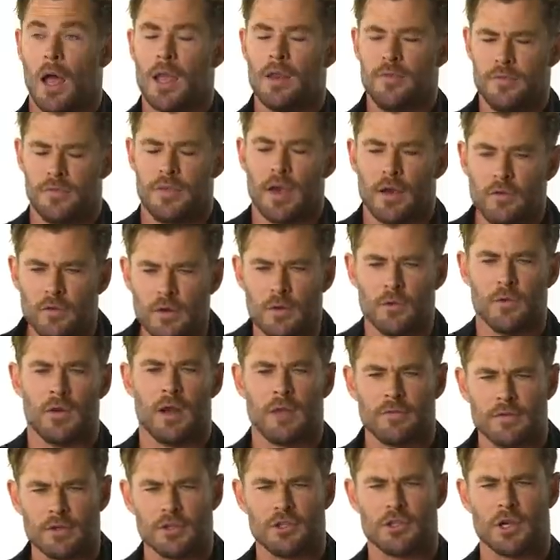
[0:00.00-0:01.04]
I definitely would
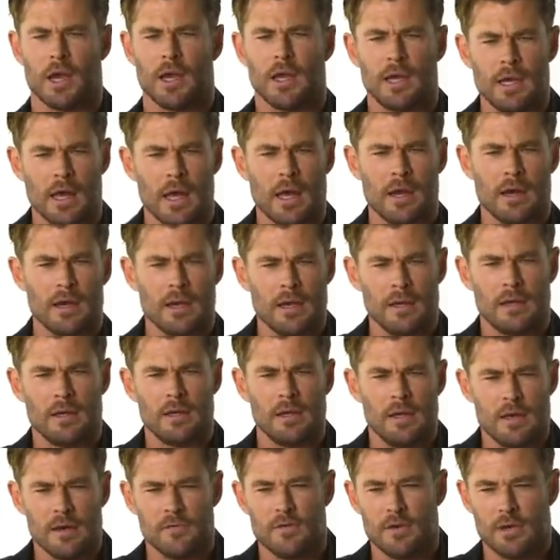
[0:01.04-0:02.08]
have to shake out at
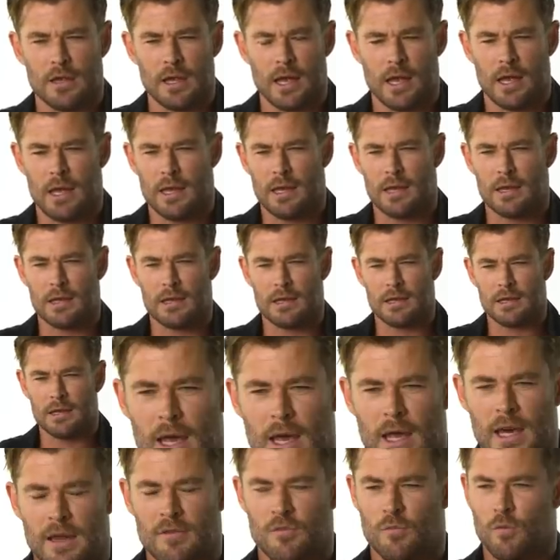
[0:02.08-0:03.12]
the end of a day.
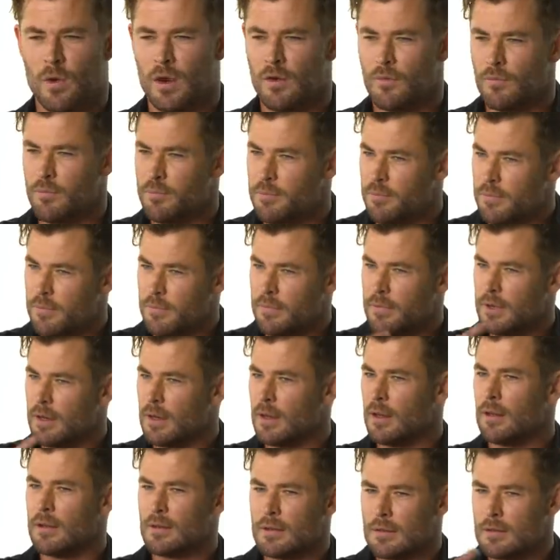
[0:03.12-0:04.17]
And even when, you
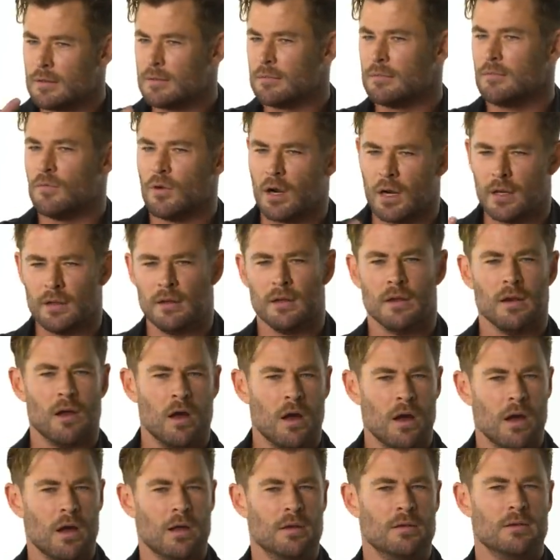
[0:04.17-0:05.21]
know, running the
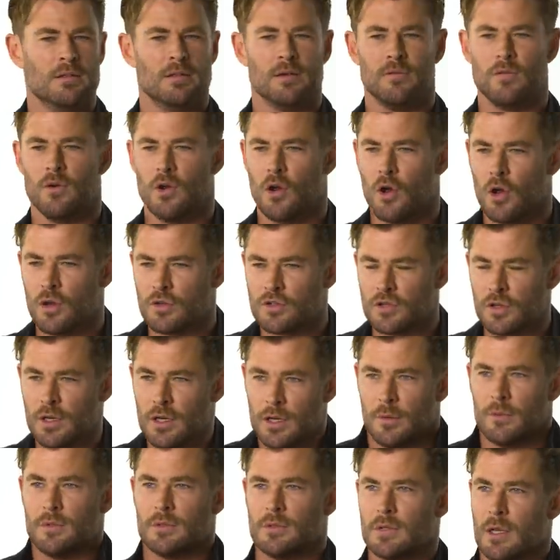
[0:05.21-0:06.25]
lines and
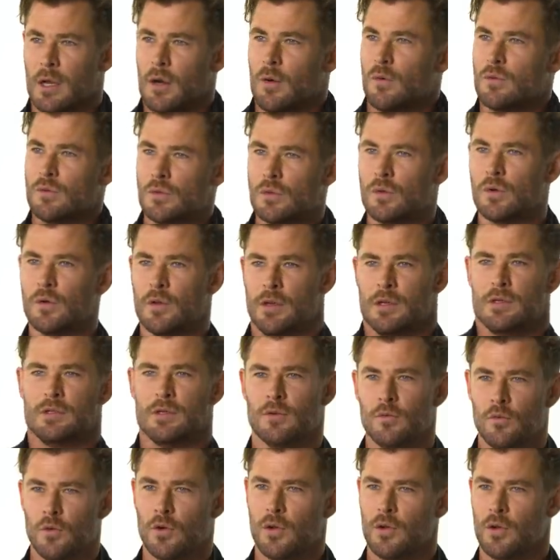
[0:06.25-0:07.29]
rehearsing, it was like, oh, there's
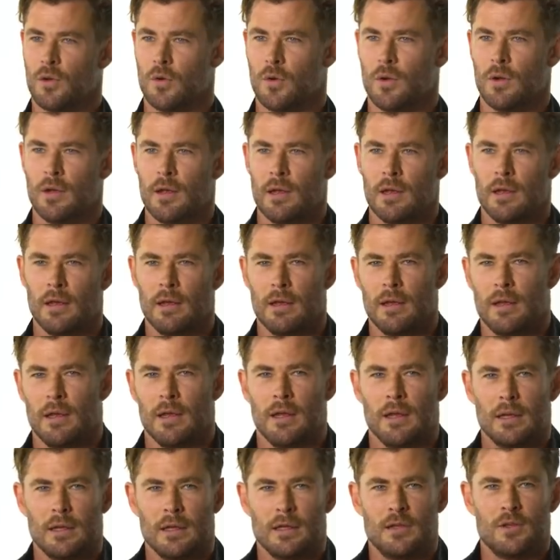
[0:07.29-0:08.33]
a real
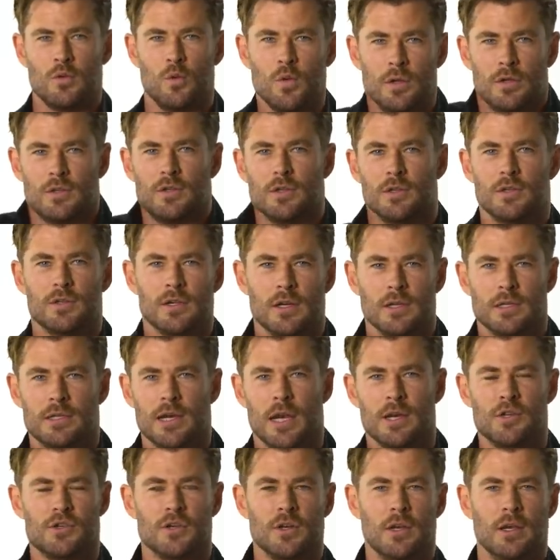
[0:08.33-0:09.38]
twisted sort of
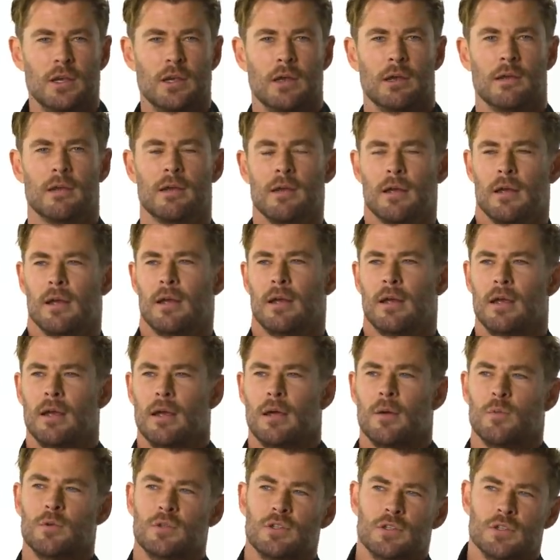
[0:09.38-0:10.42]
tension here
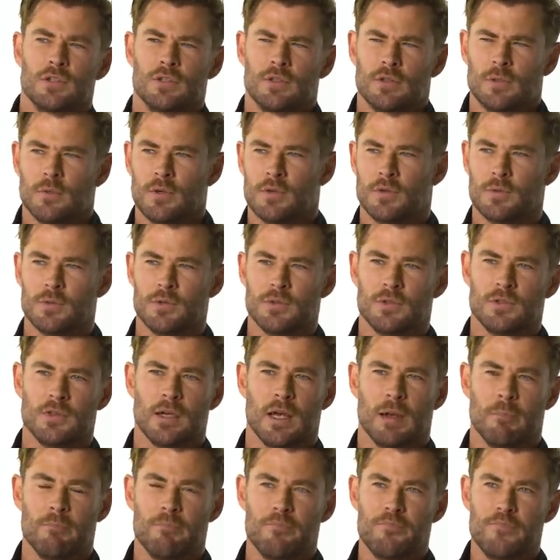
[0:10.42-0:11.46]
which is which was
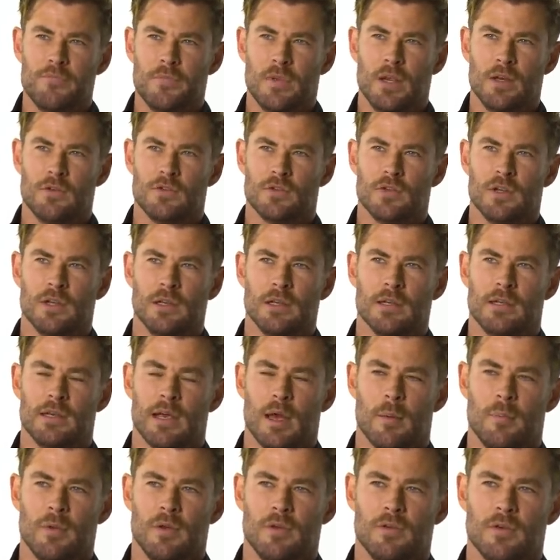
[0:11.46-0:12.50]
um, interesting to
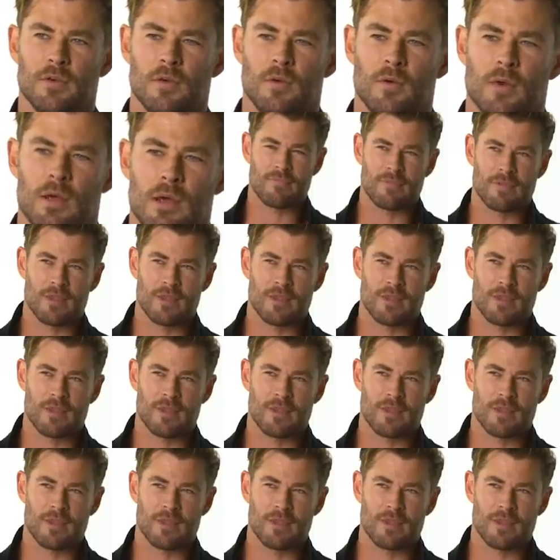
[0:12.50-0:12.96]
tap into.